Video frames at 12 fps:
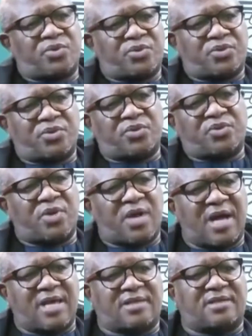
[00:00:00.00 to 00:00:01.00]
So to
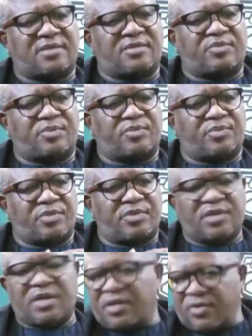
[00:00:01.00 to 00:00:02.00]
us,
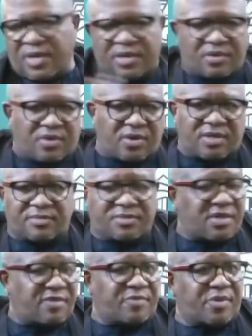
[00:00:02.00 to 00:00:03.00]
anyone call
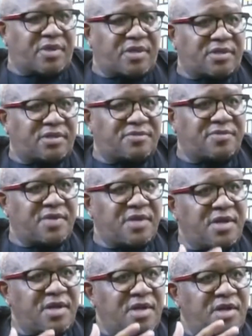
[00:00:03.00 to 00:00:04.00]
themselves progressive,
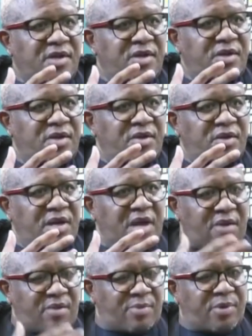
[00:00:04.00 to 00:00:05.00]

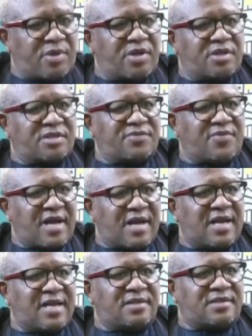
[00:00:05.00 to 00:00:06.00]
our progressive
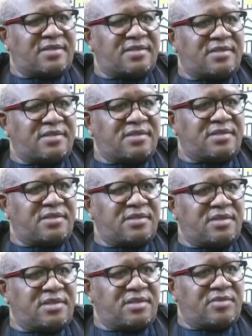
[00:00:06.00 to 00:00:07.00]
allies,
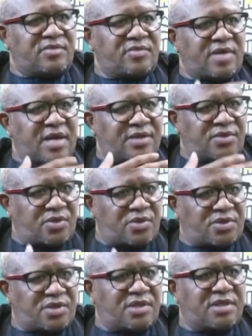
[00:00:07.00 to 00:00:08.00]

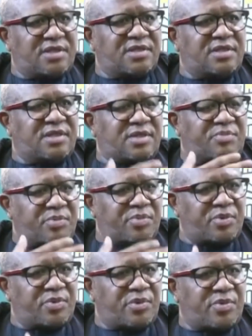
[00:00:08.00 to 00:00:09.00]
ideologically, the people
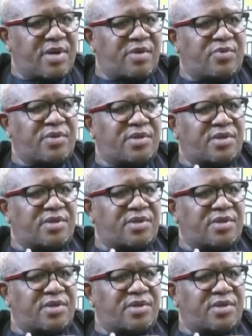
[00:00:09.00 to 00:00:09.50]
we work with,